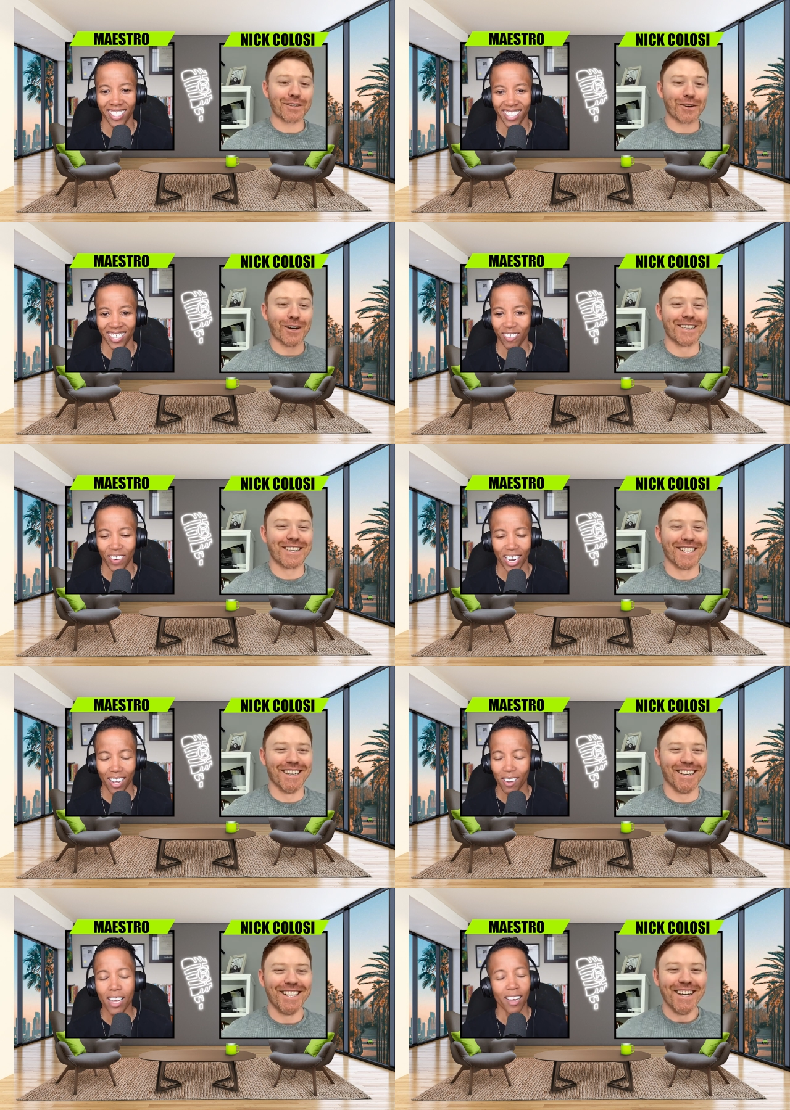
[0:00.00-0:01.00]
Speaker 1: trucks
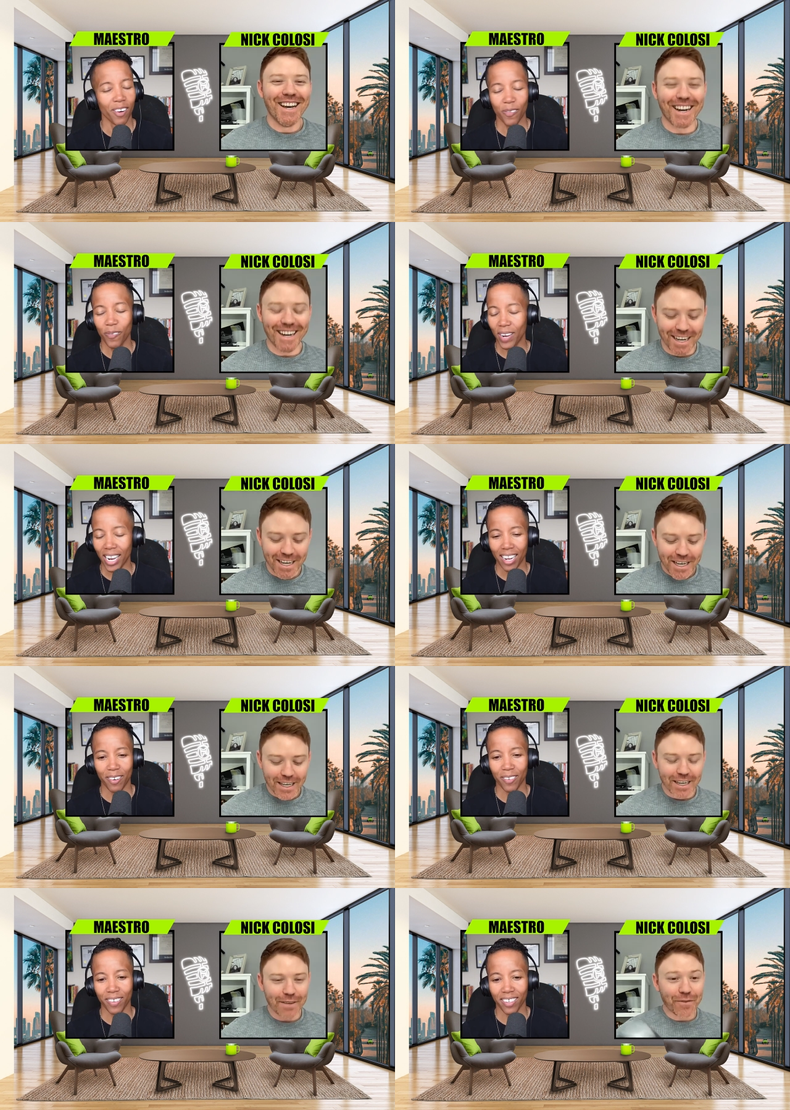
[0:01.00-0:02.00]
uh,
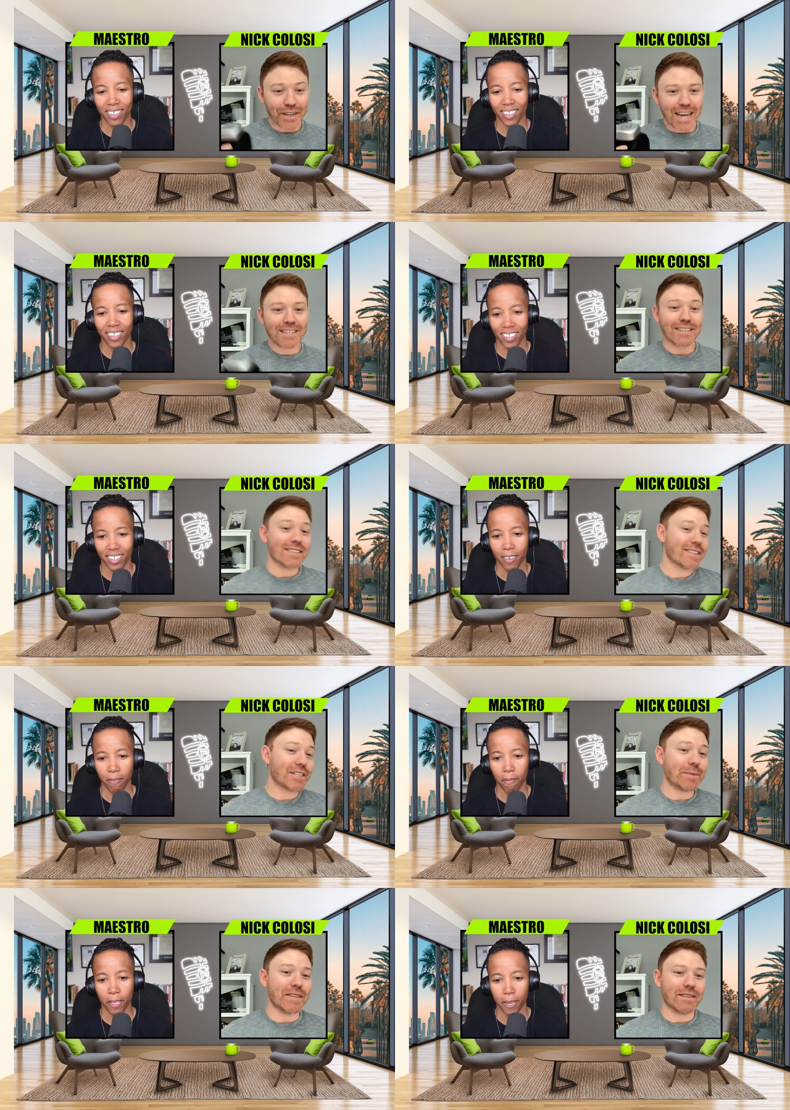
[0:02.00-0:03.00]
uh, for cases to
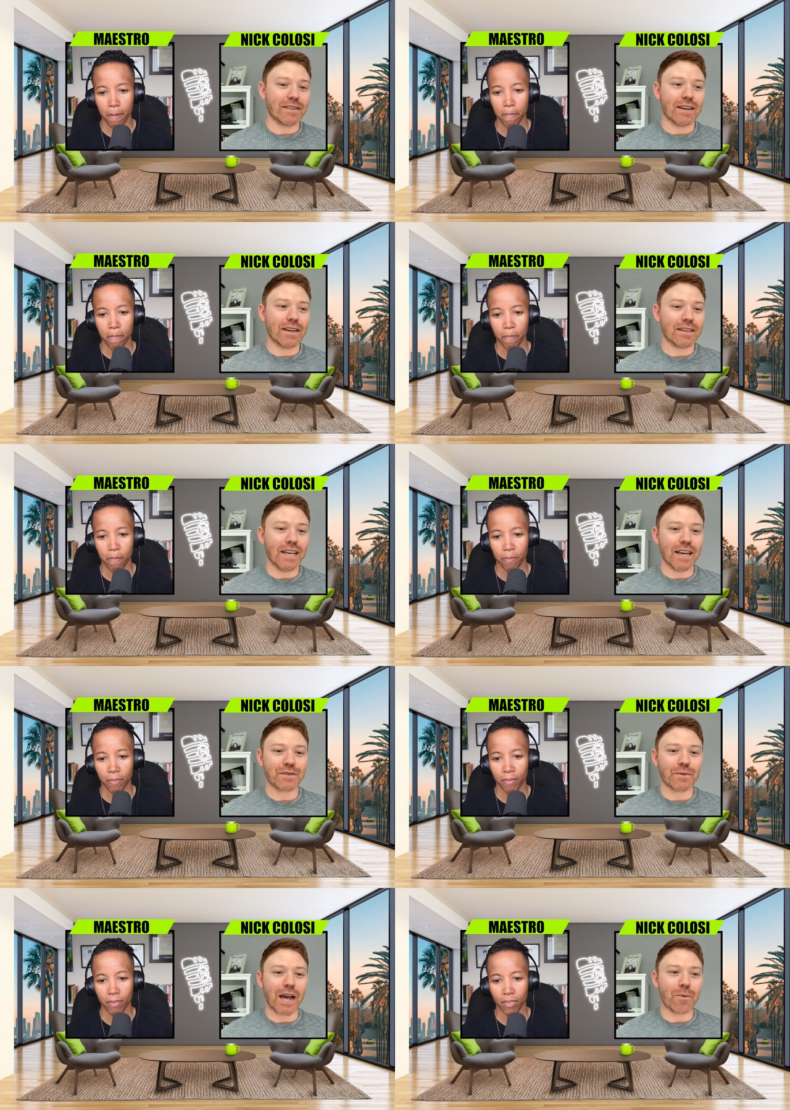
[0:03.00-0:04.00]
ship these. Yeah. Uh, yeah.
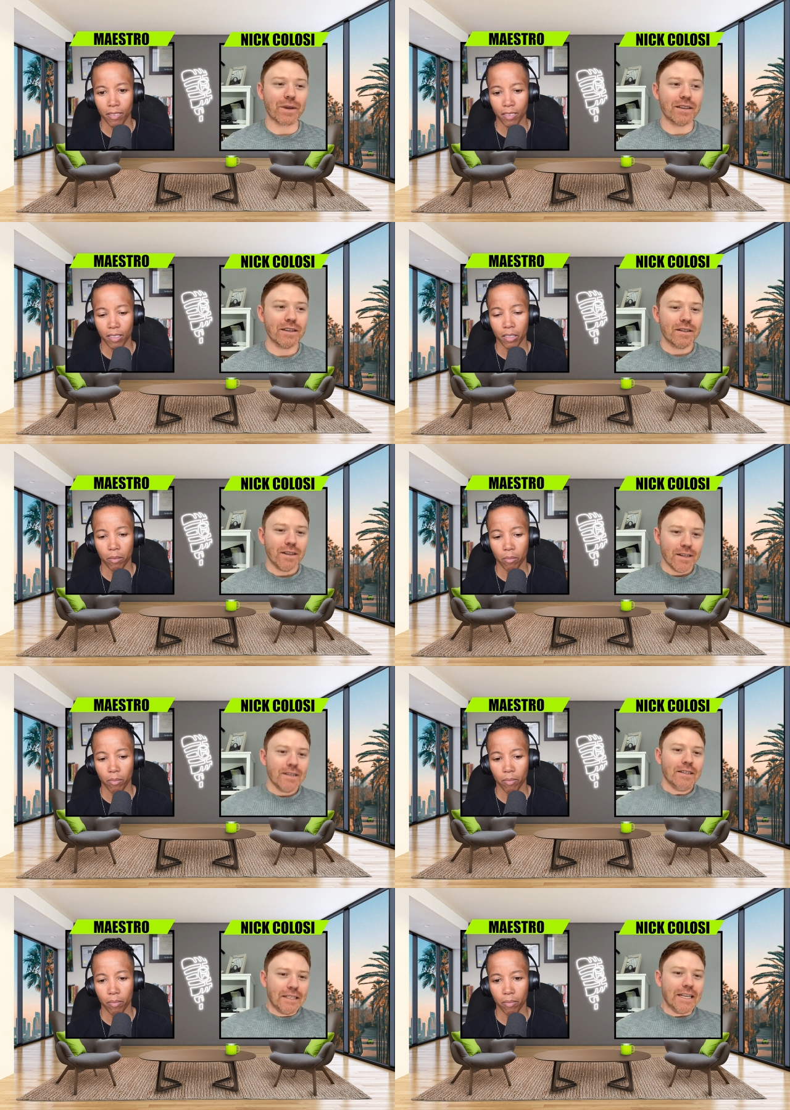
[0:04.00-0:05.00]
So now we,
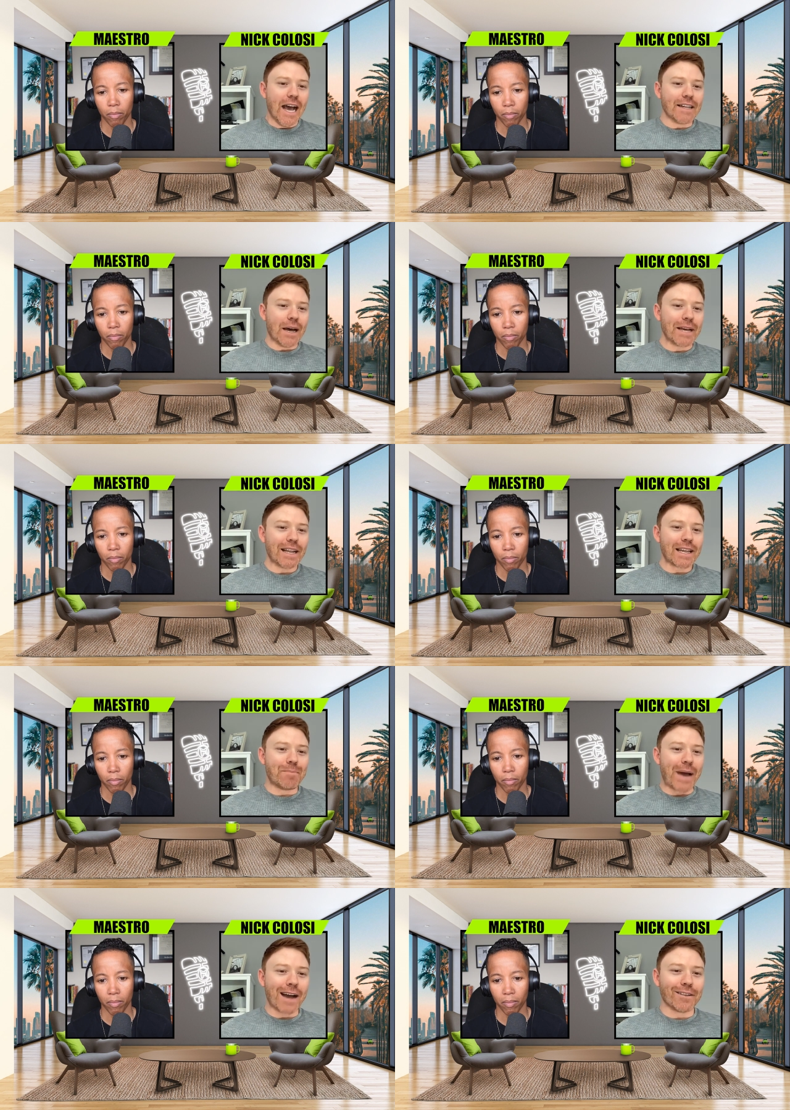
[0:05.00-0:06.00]
yeah, now we got like a
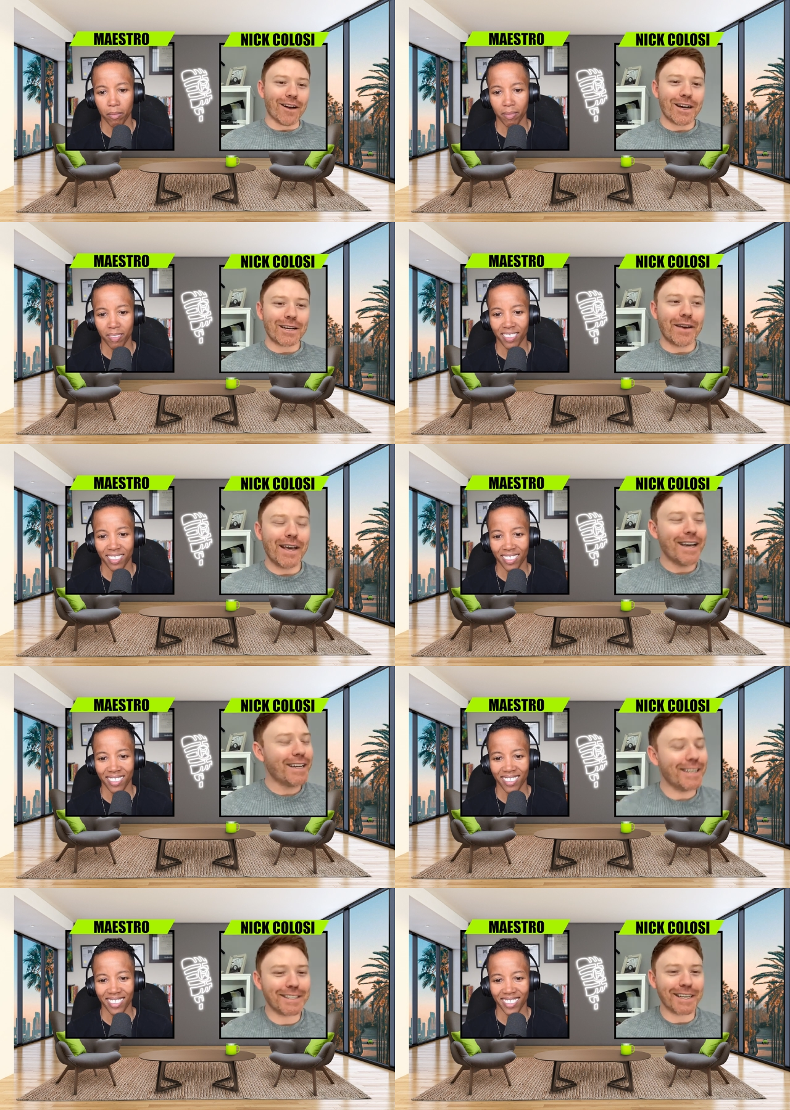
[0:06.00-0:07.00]
backlog of,
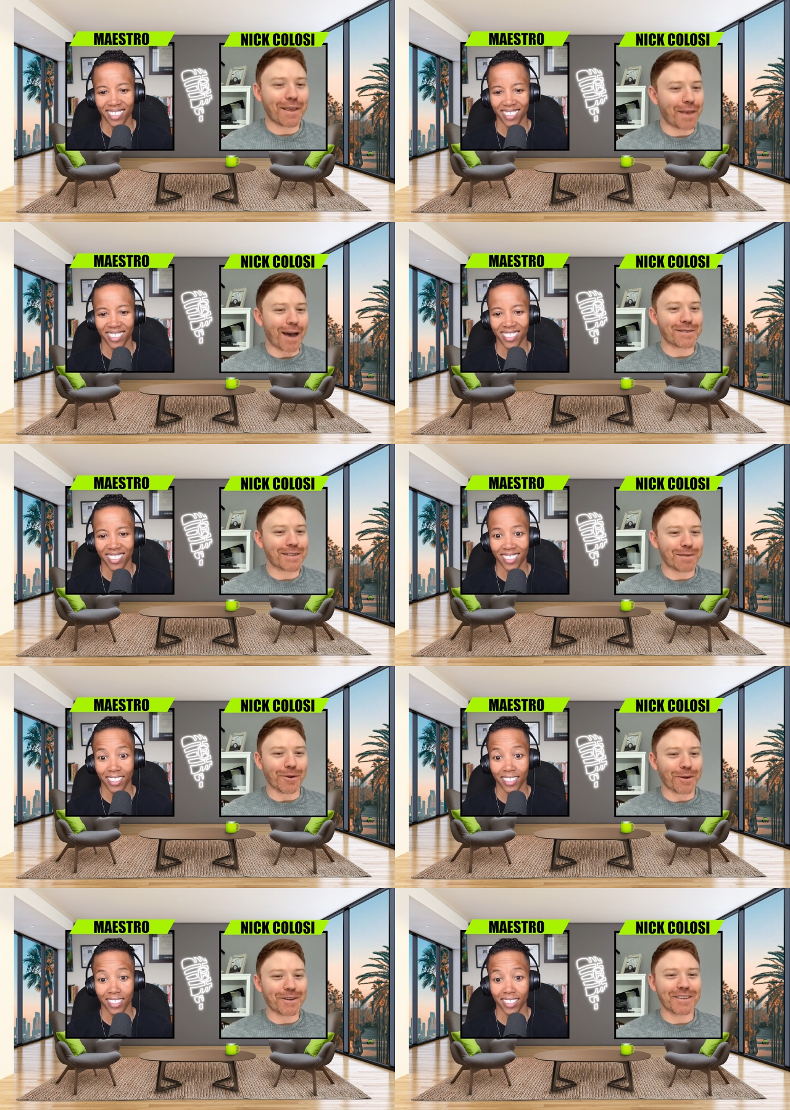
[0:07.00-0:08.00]
it's like a thousand some
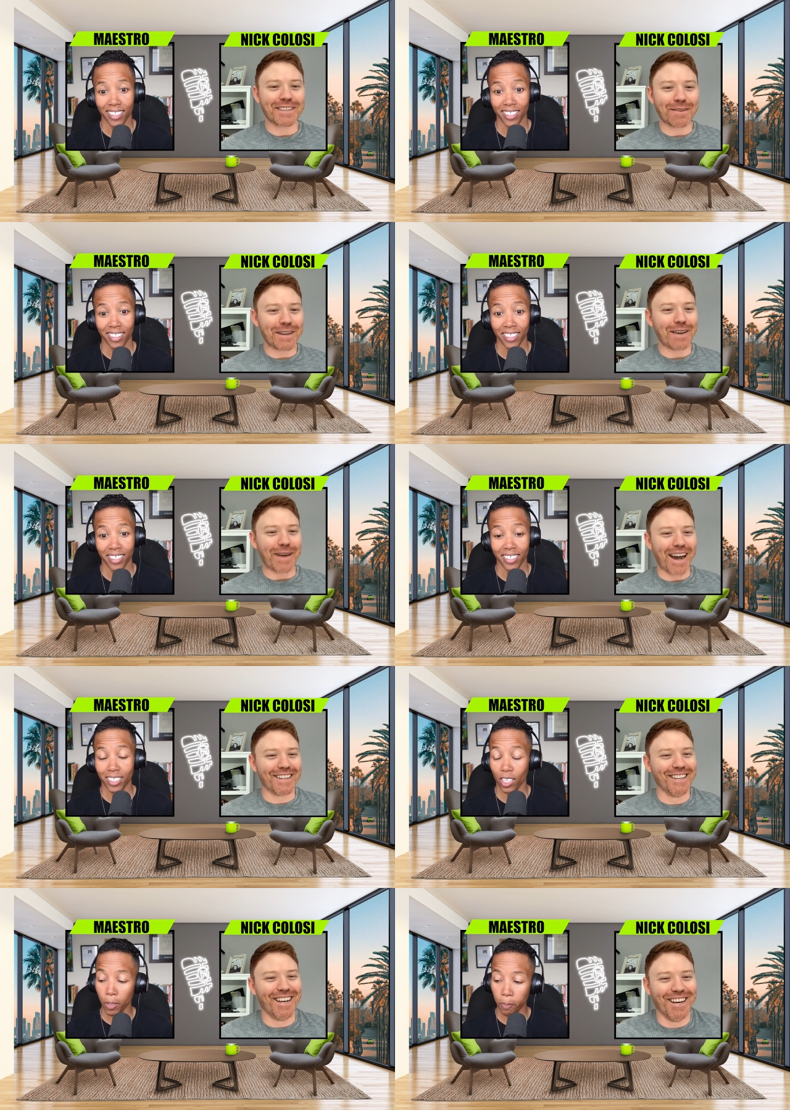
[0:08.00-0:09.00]
orders that we have back.
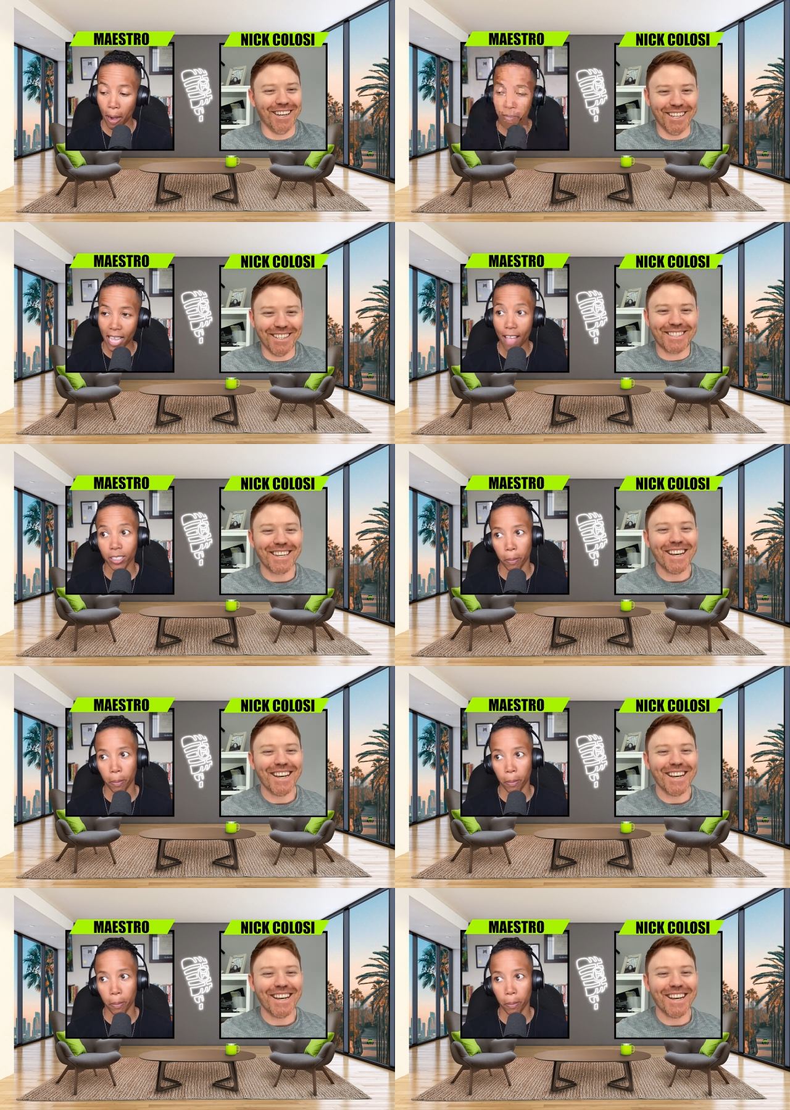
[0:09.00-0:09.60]
It's a good problem. It's